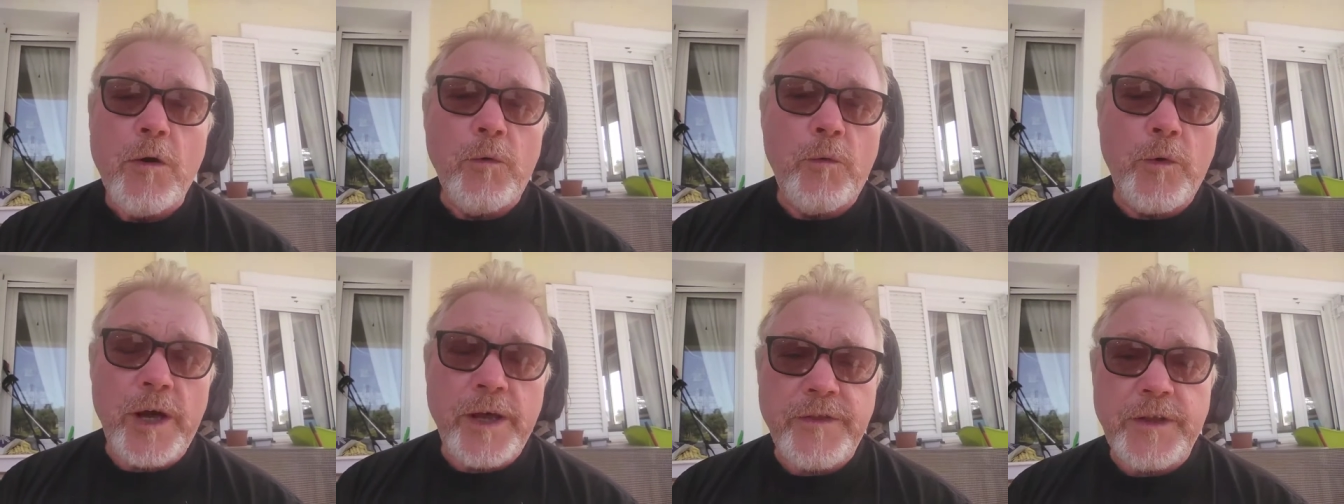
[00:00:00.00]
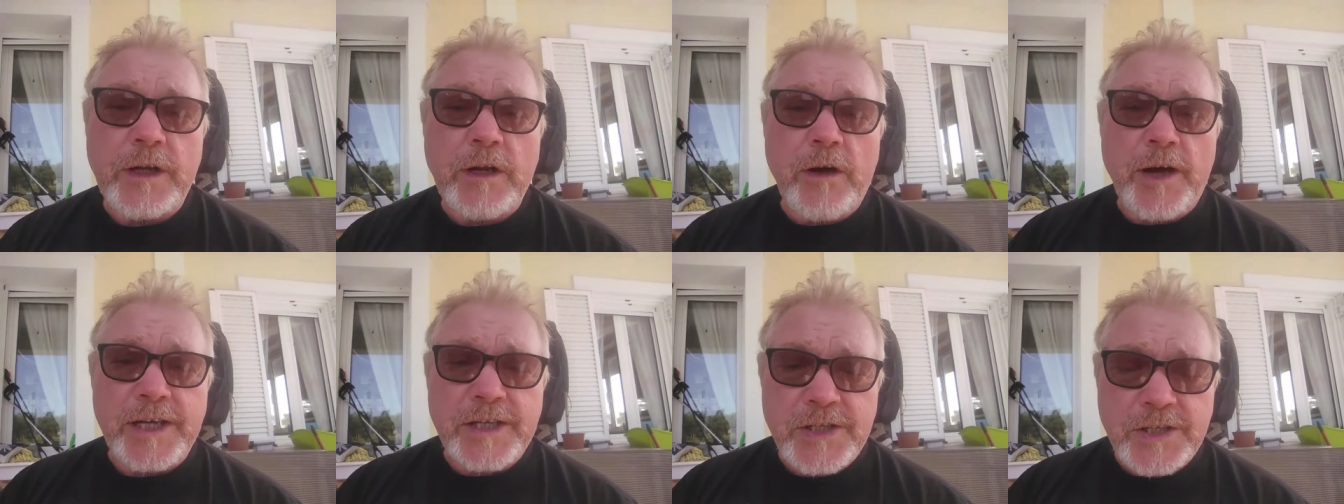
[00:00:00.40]
where the
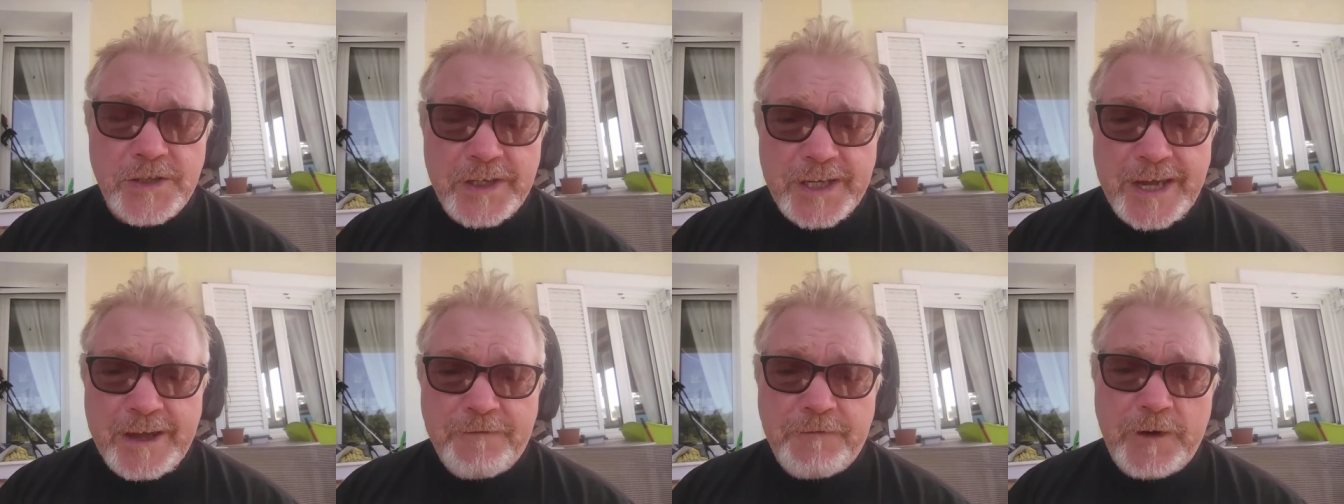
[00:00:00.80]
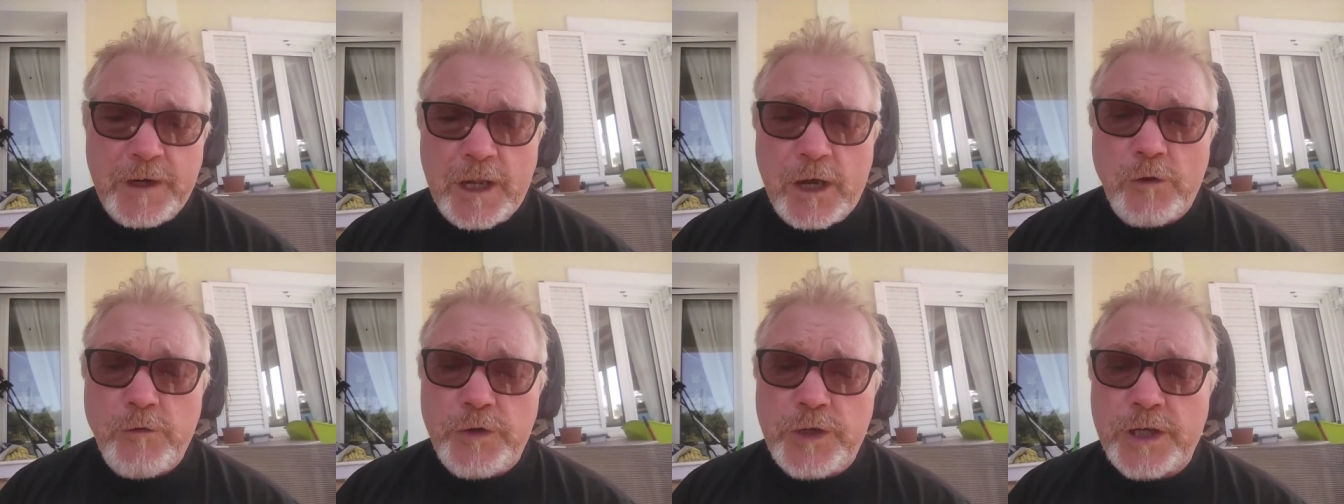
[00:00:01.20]
likes of
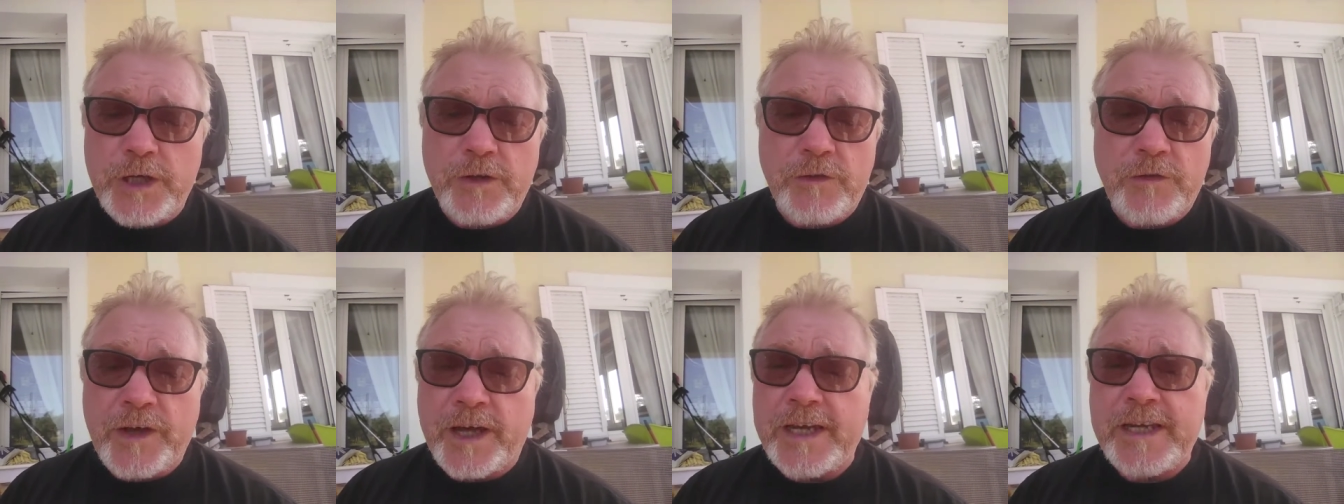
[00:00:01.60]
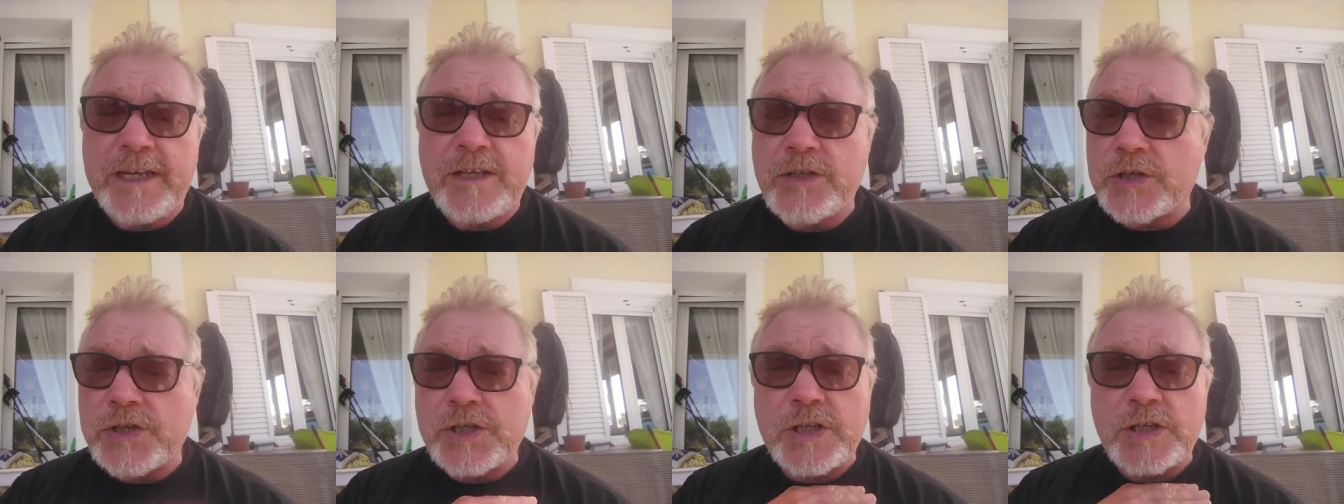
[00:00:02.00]
Kefalonia, they
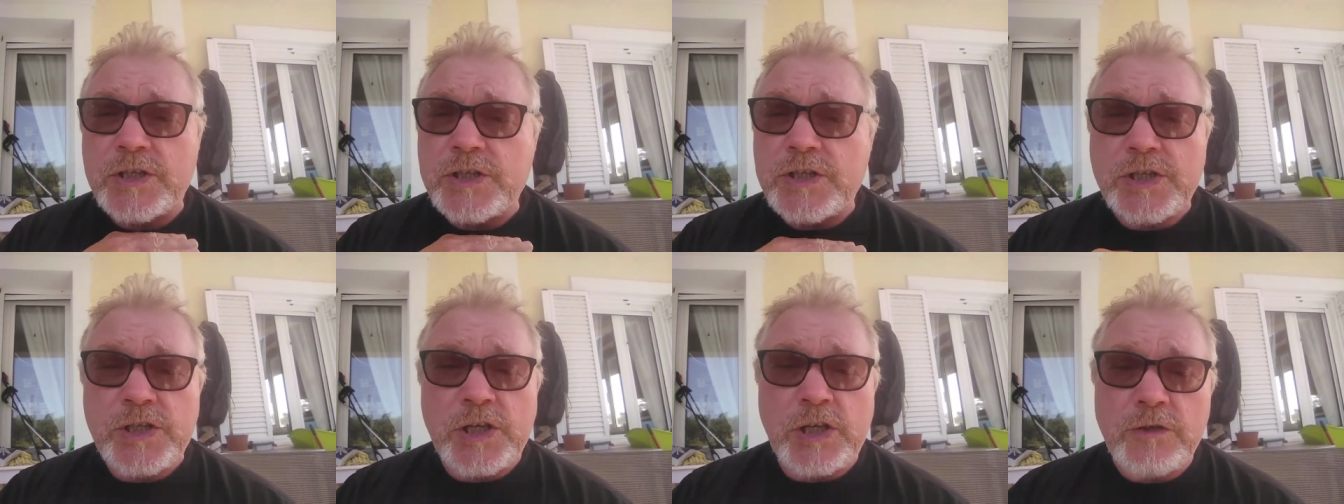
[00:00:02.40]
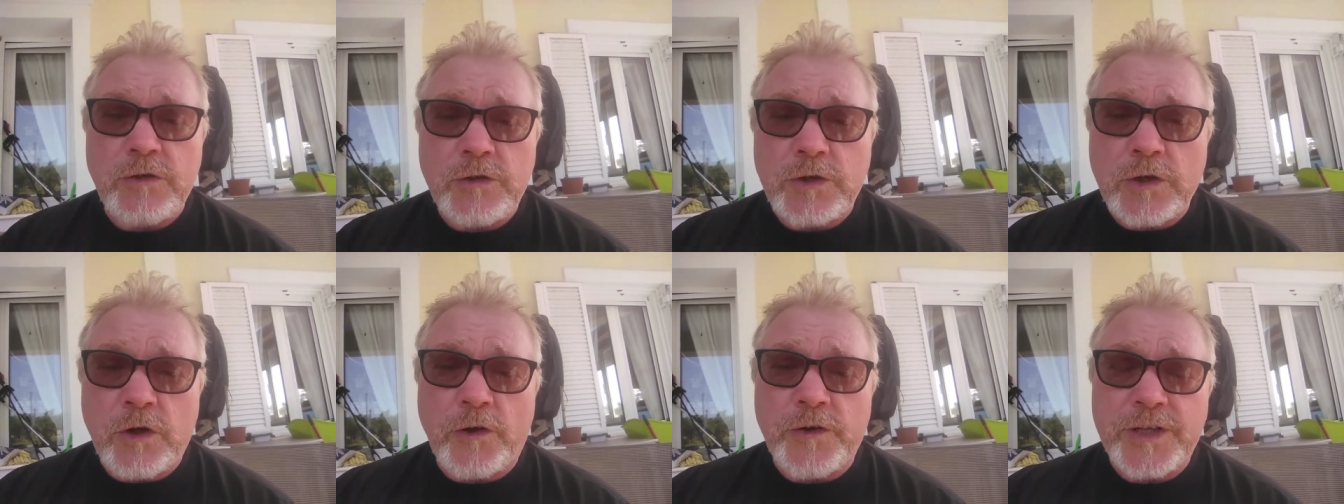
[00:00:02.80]
just
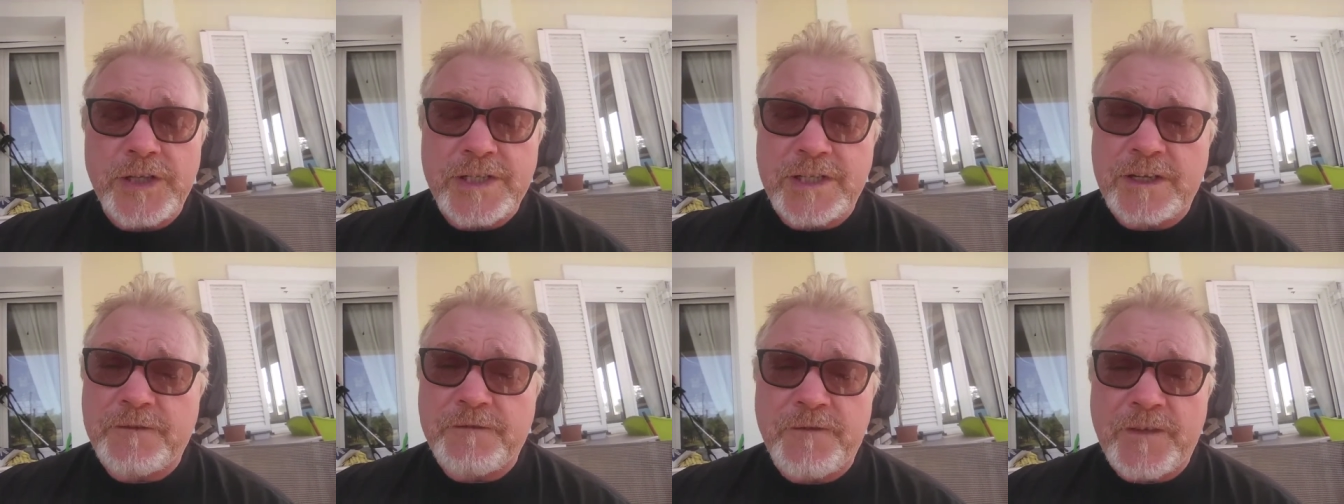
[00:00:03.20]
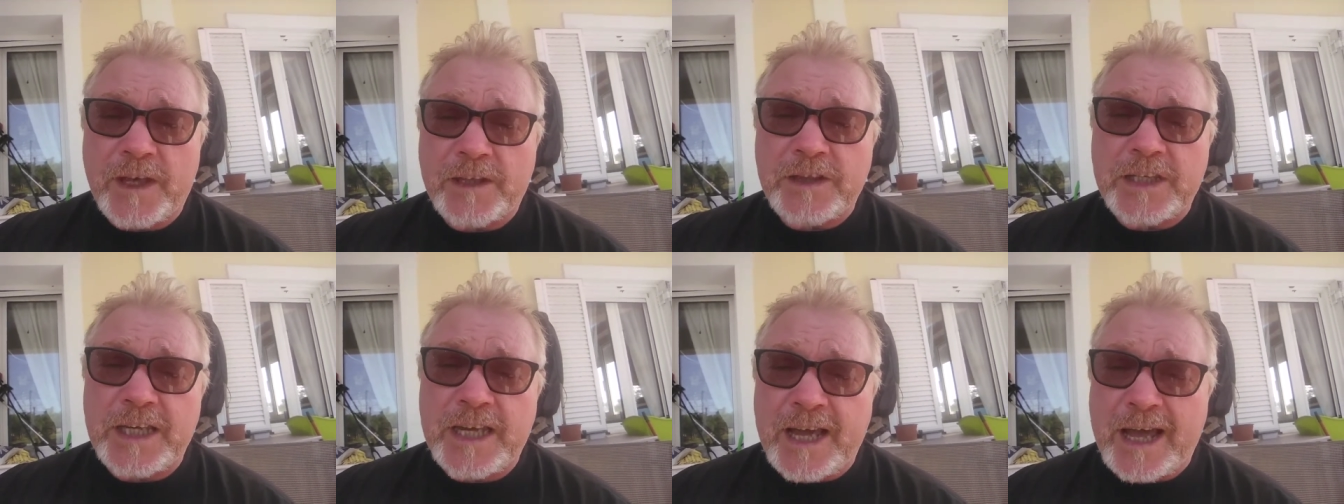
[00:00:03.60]
continued on as if
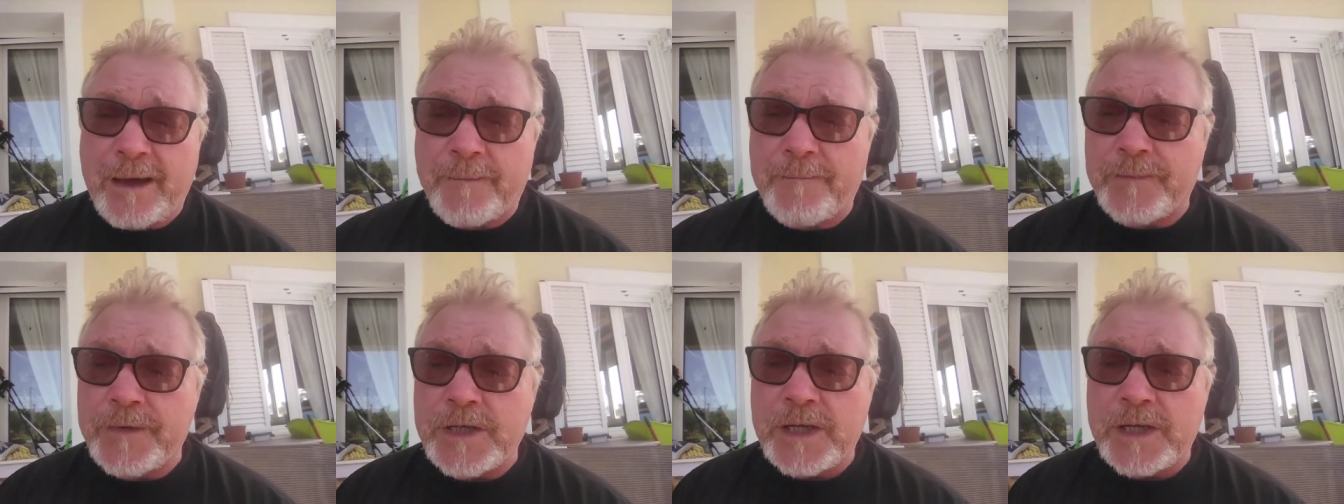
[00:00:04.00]
nothing happened.